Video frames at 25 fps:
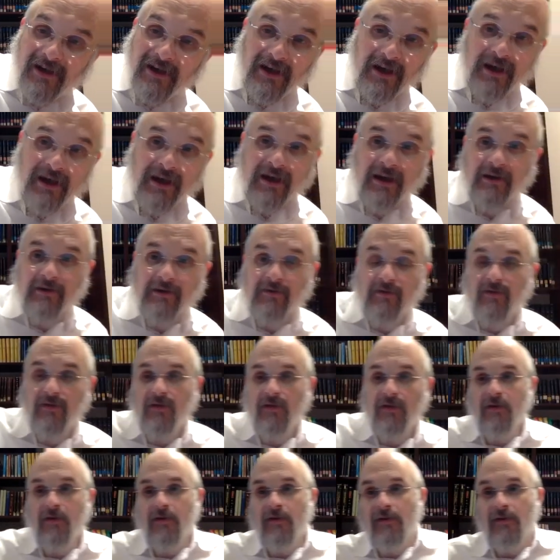And
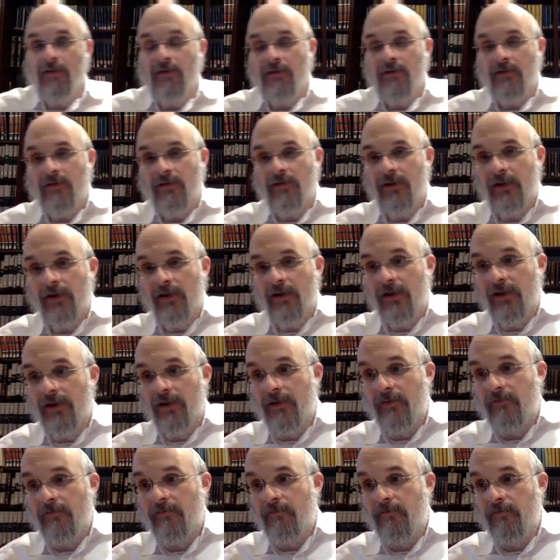
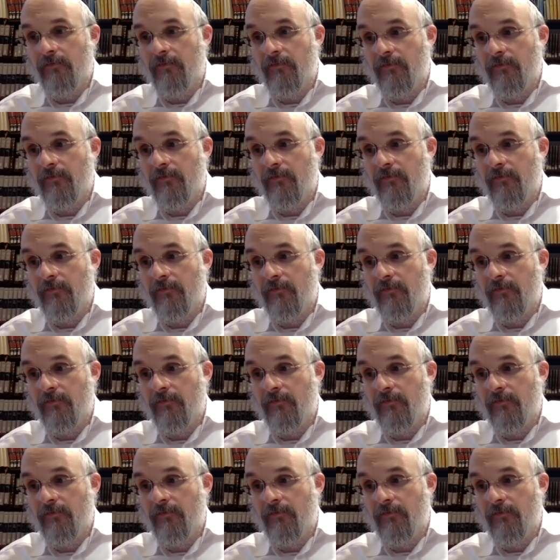from